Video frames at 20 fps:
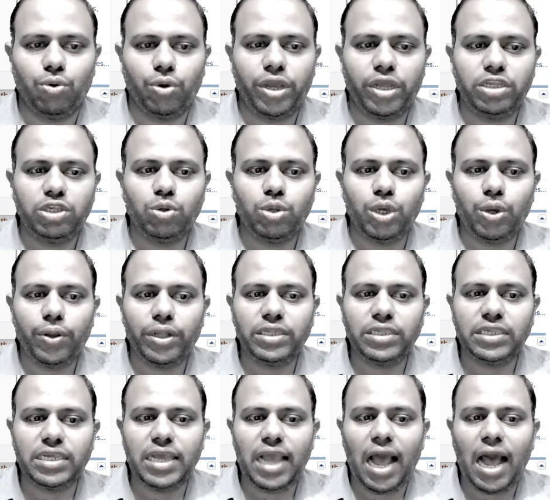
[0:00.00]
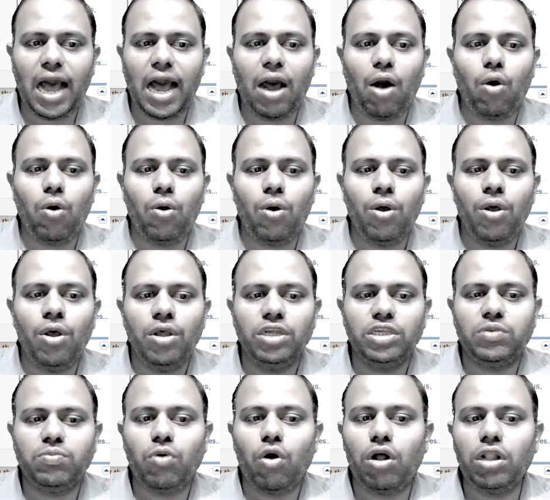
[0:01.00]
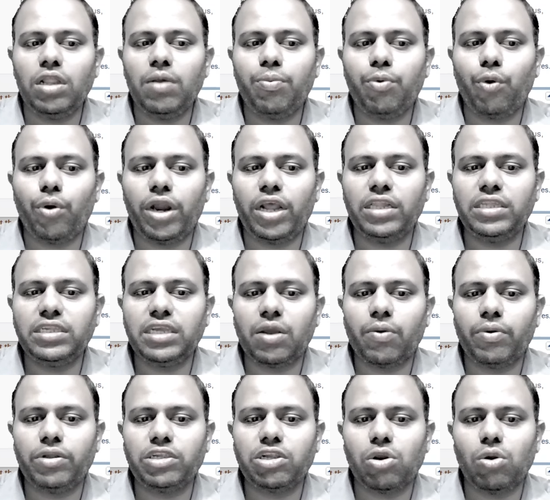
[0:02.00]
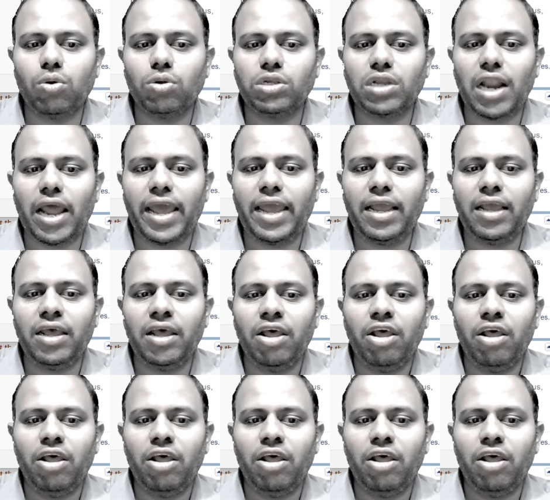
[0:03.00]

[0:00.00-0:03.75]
Okay, so you can see how small the protein sequence looks like,